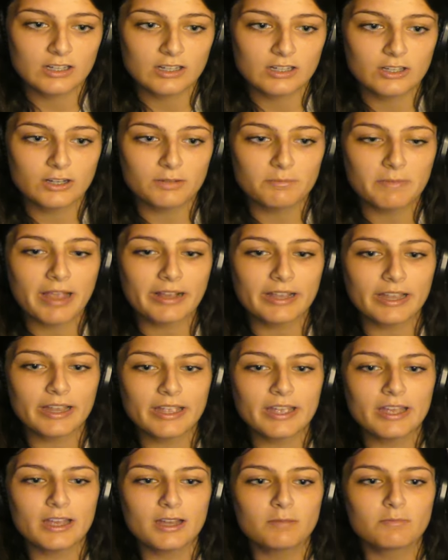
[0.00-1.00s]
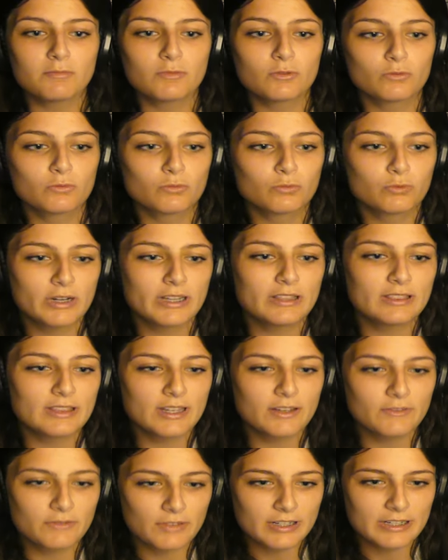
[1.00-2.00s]
You're making him
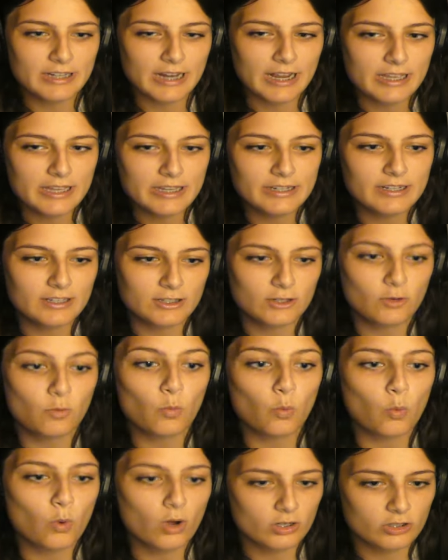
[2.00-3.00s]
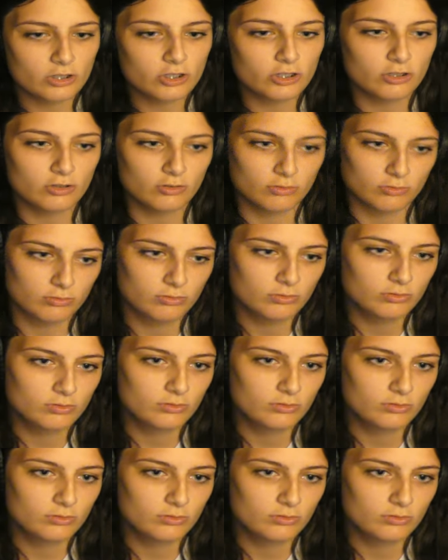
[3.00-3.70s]
relive a day he doesn't want to.